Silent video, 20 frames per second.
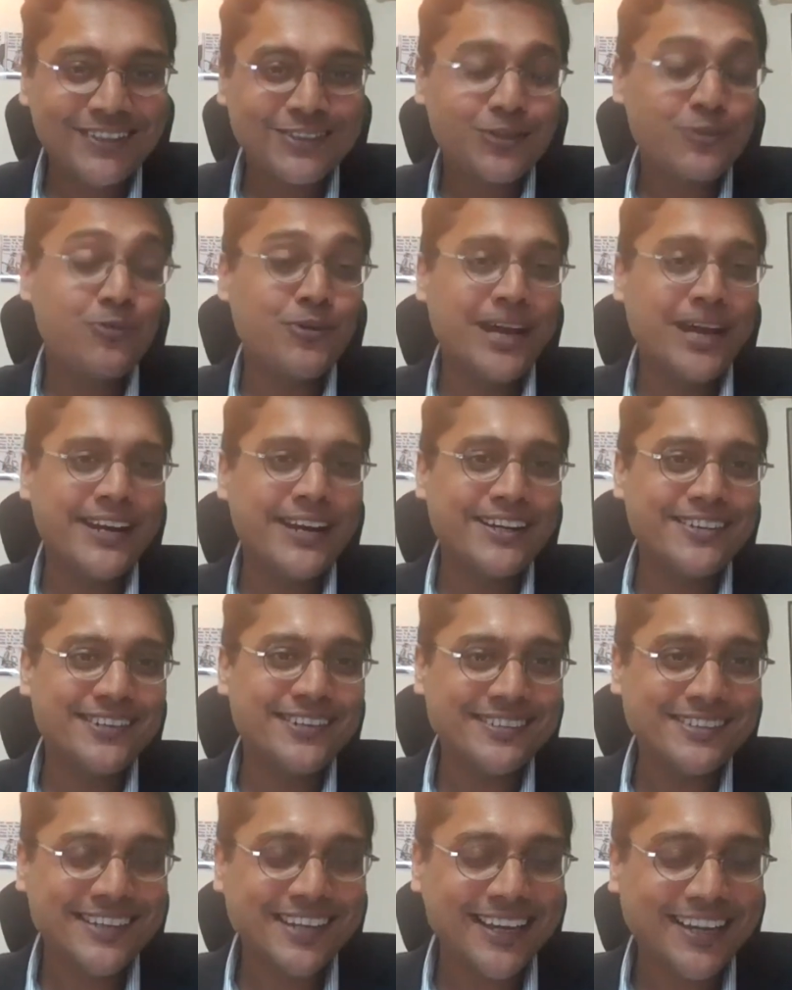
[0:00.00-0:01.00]
So very
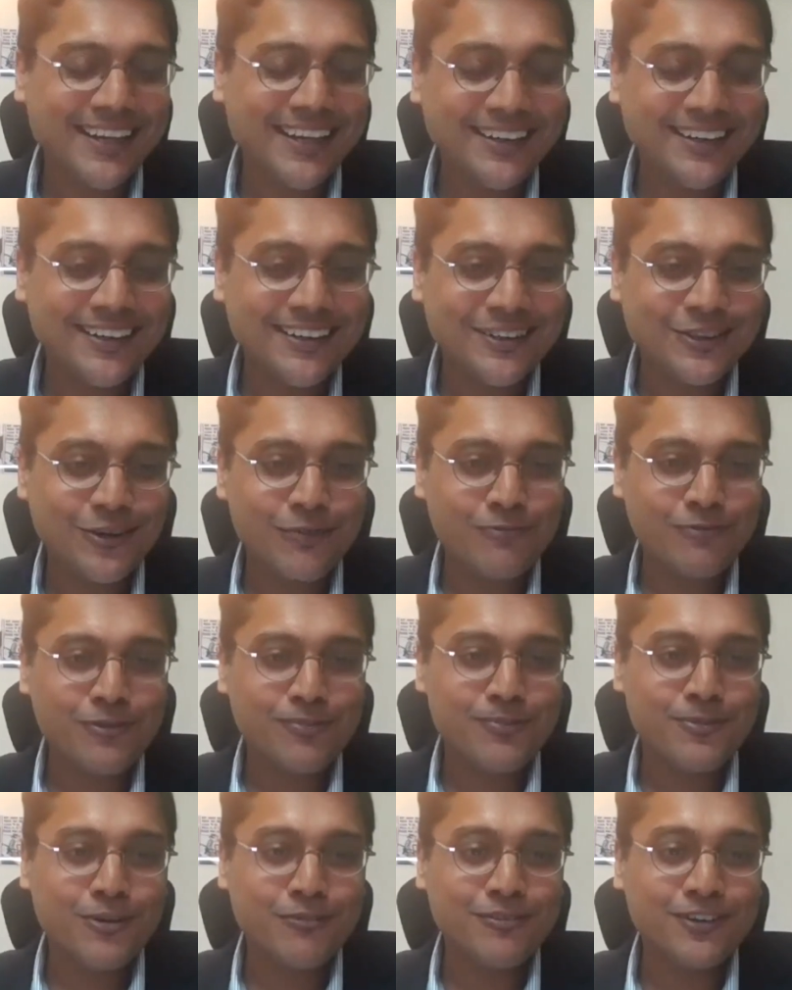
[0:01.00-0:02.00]
interesting,
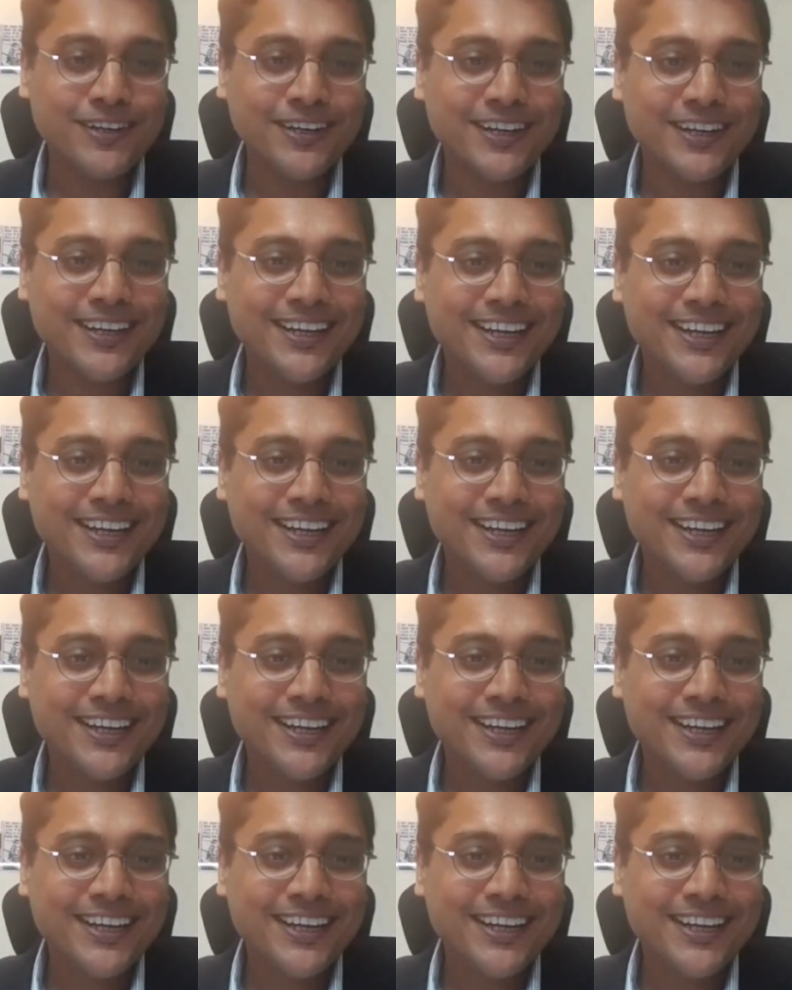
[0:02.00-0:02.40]
not-for-profit.